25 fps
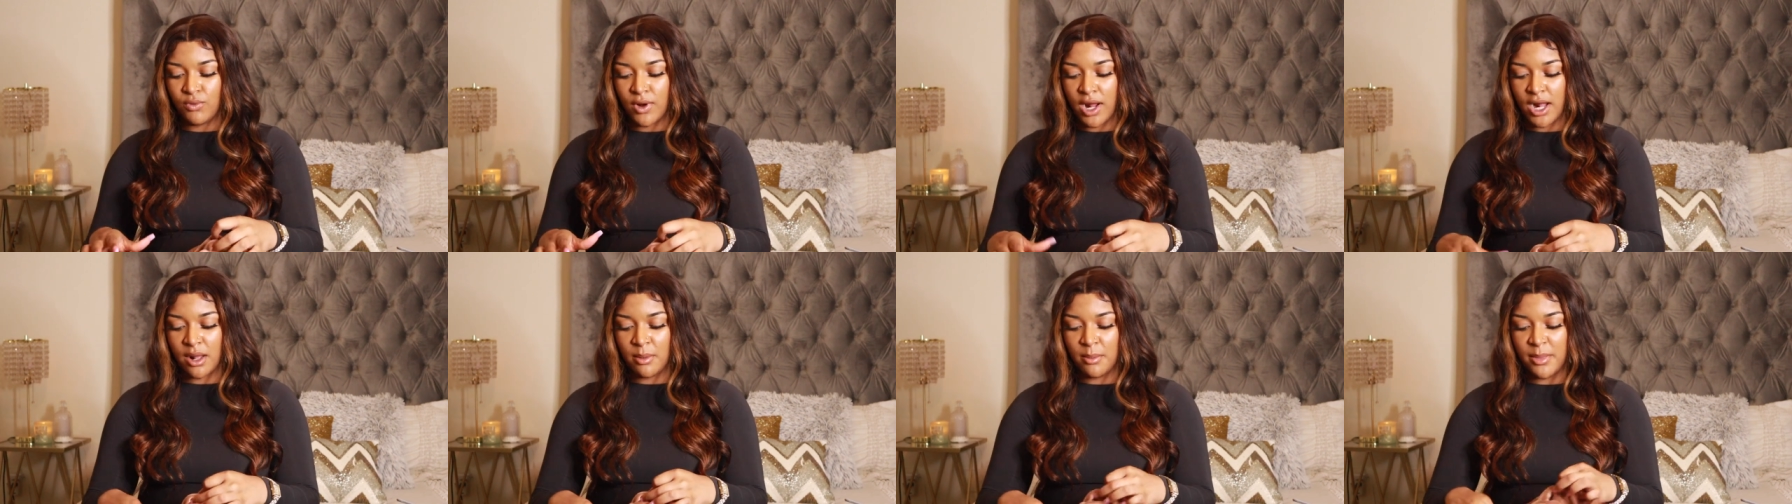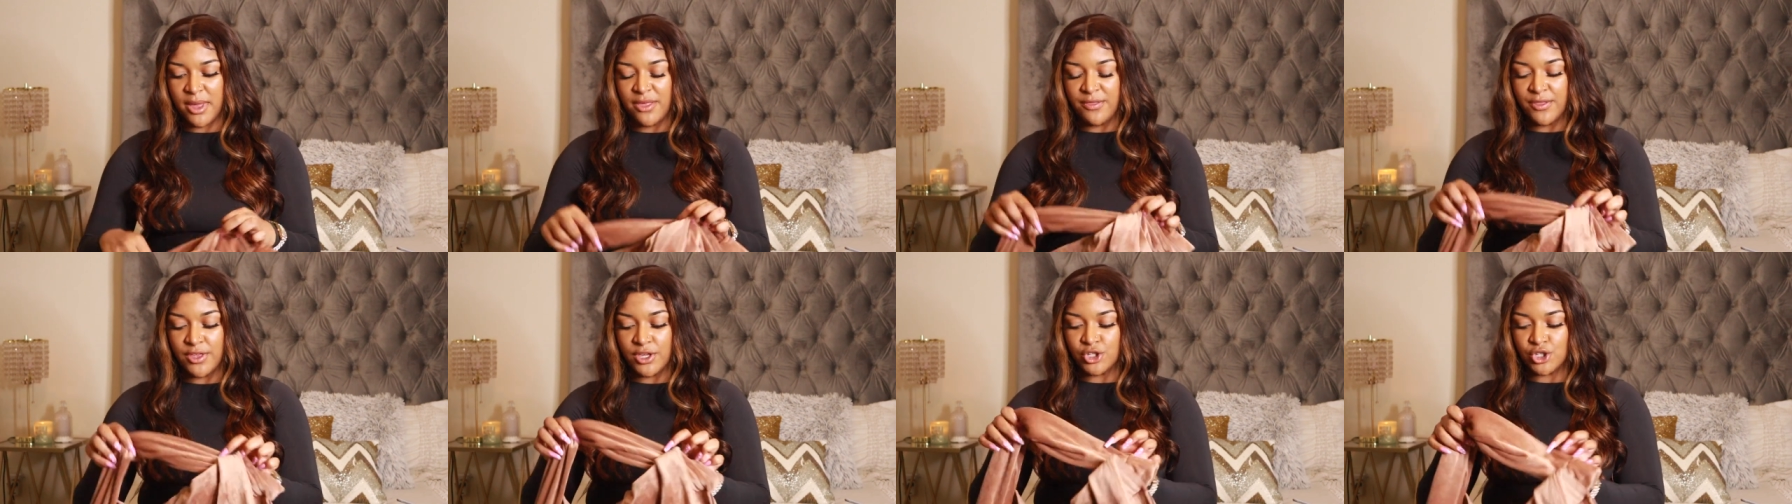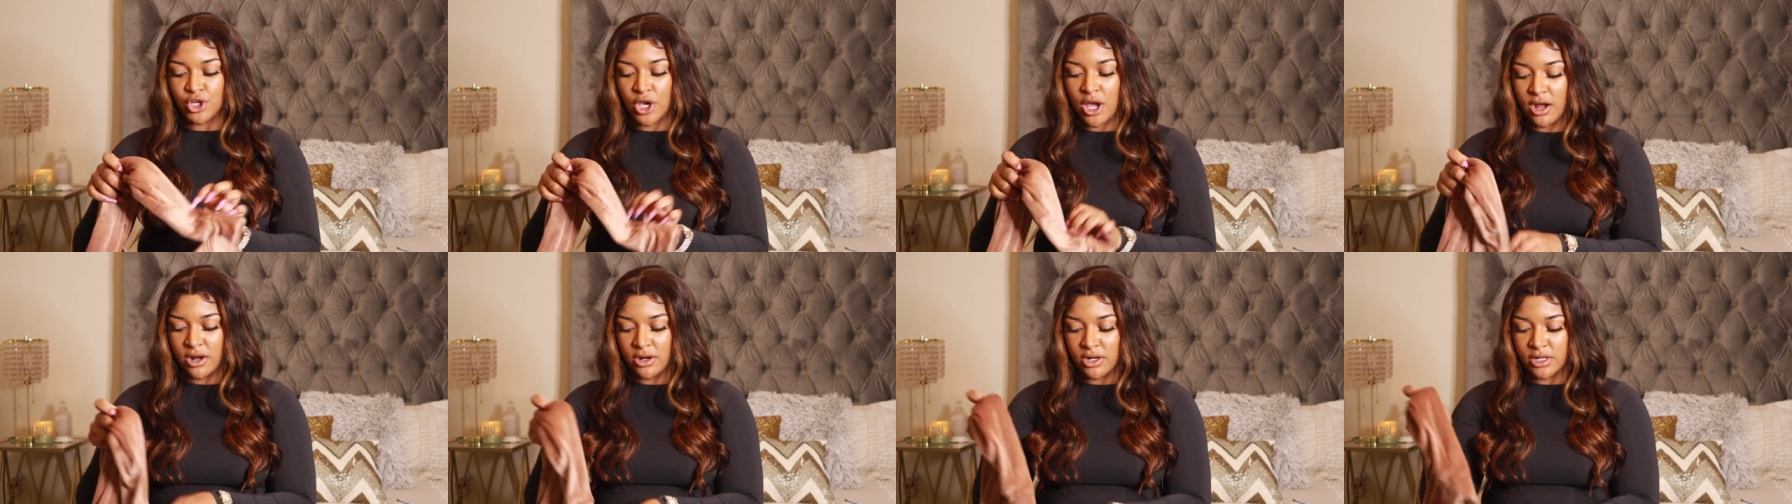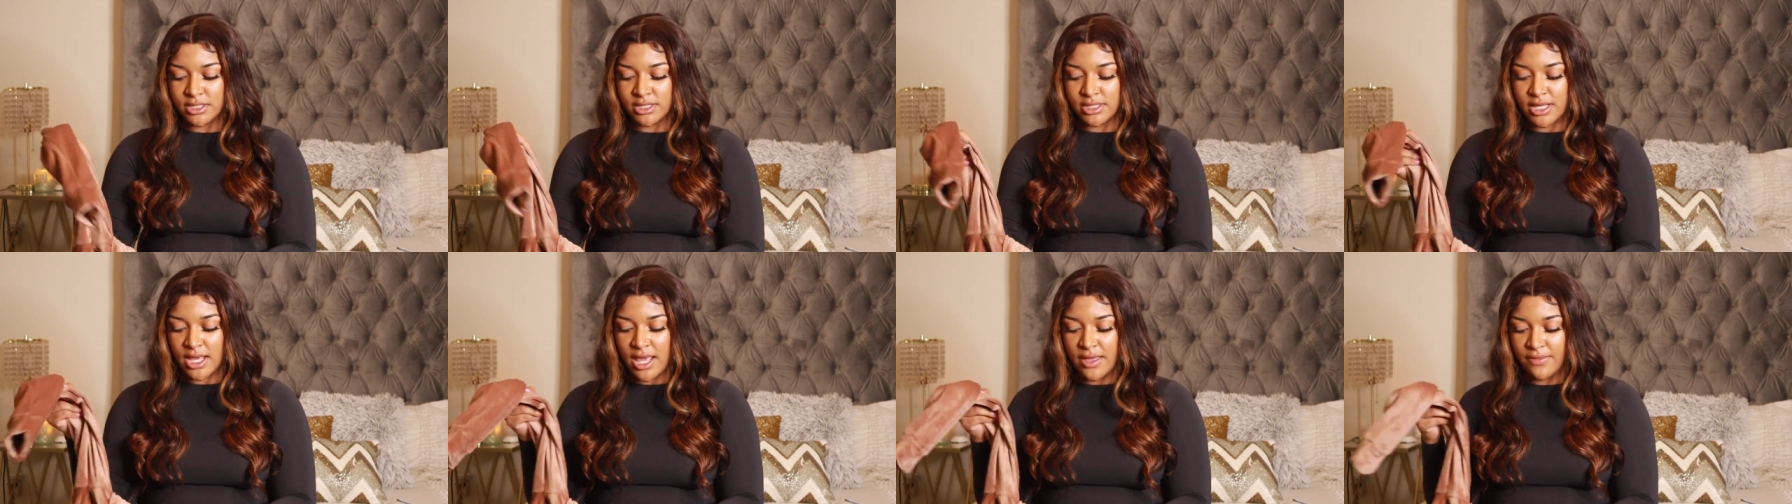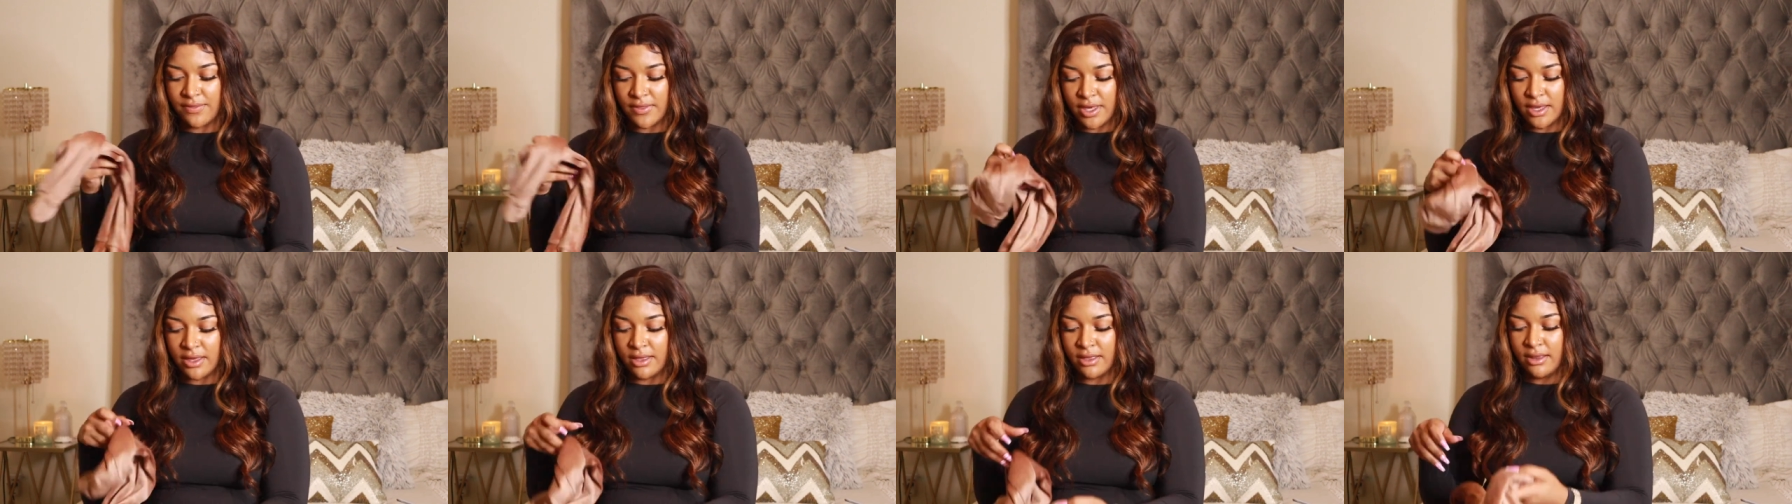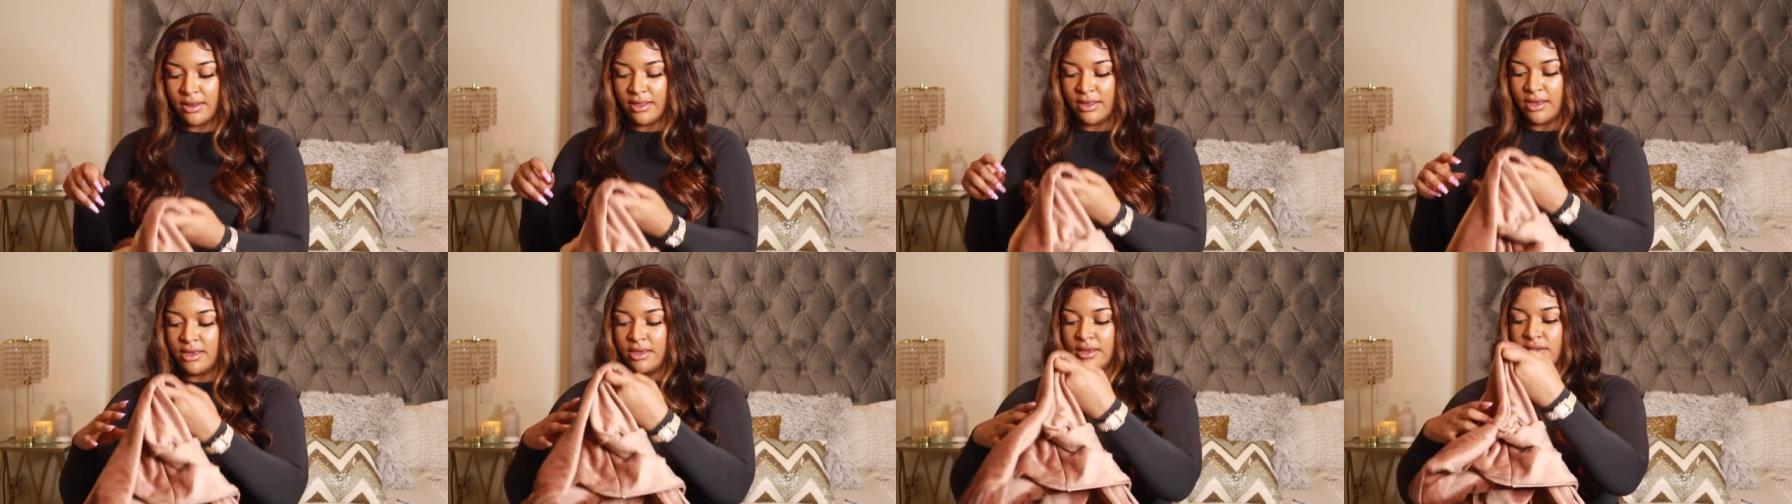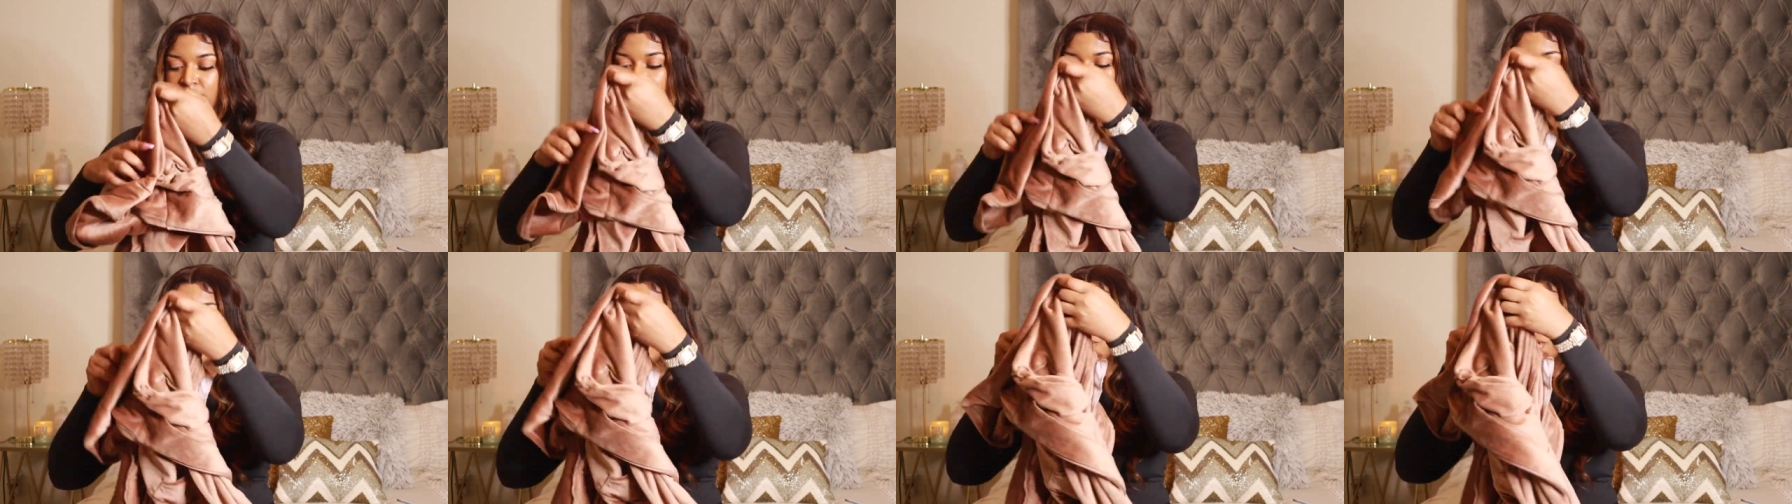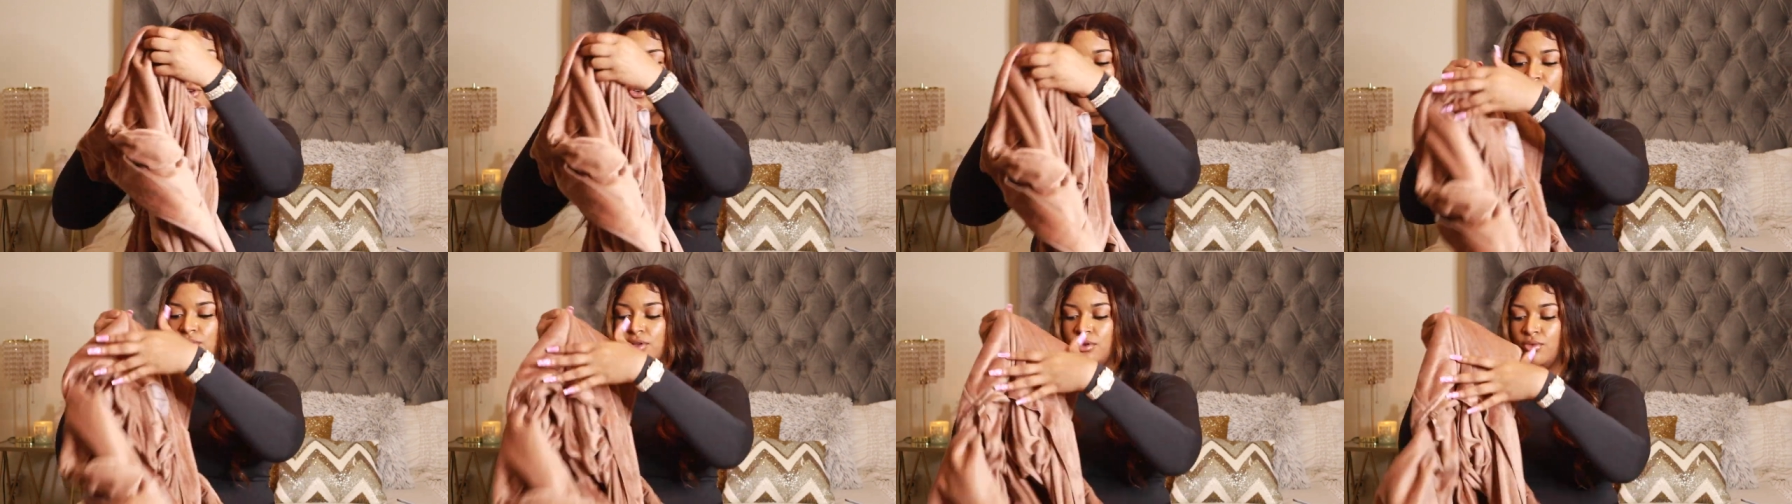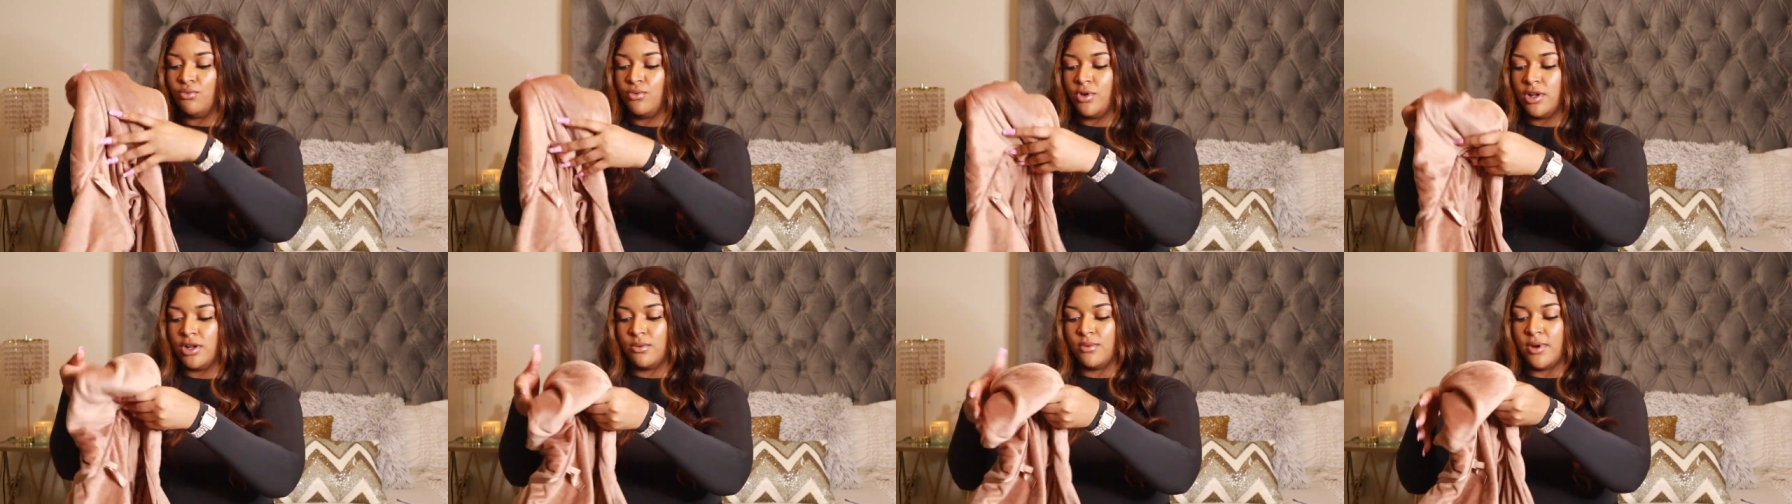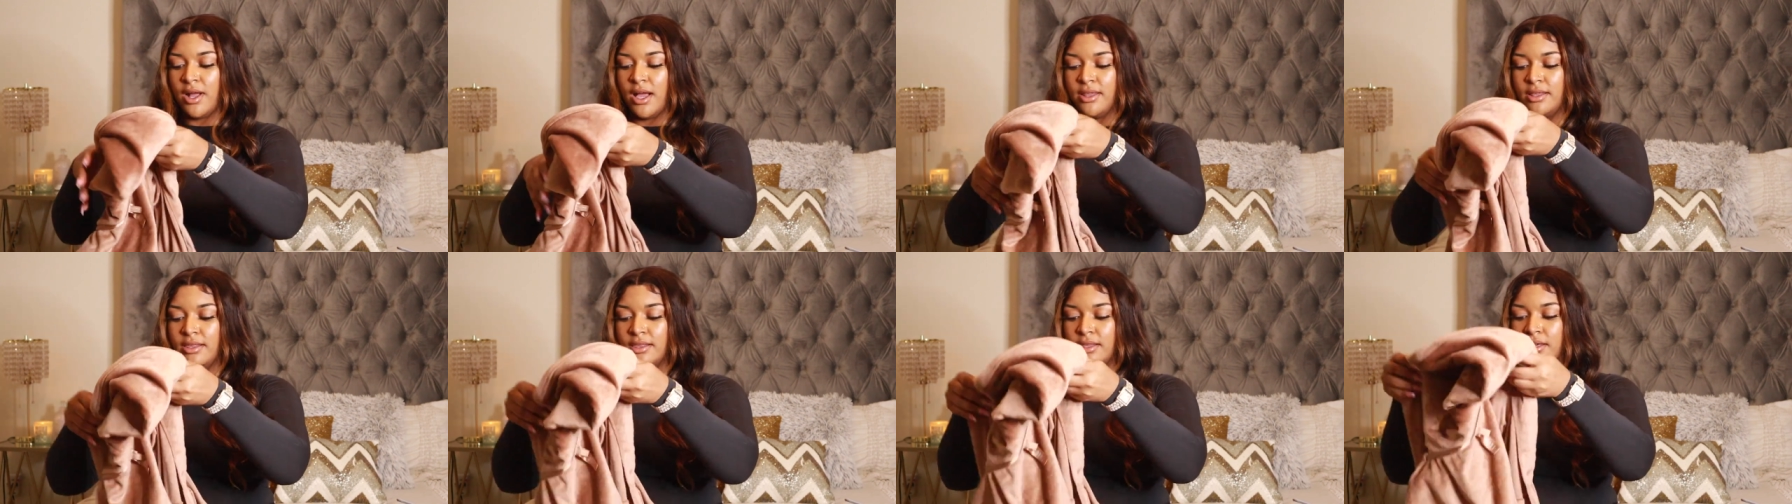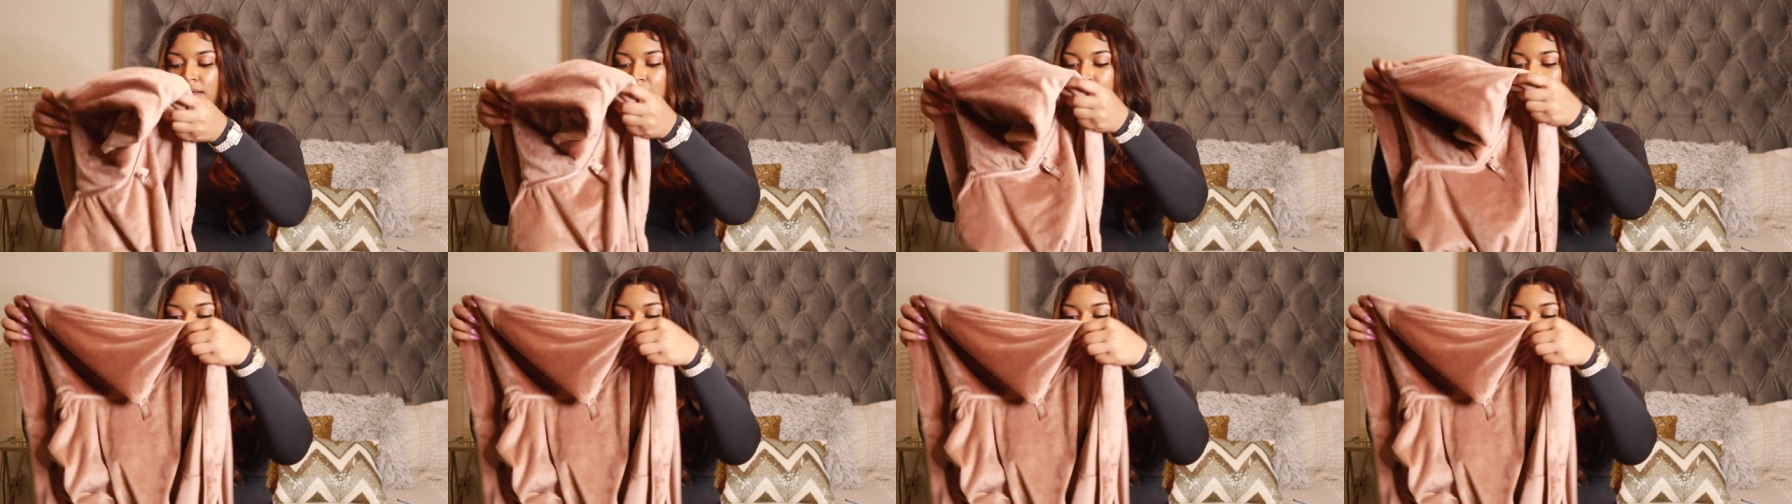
recommend the joggers and the hoodie just so you can run around and look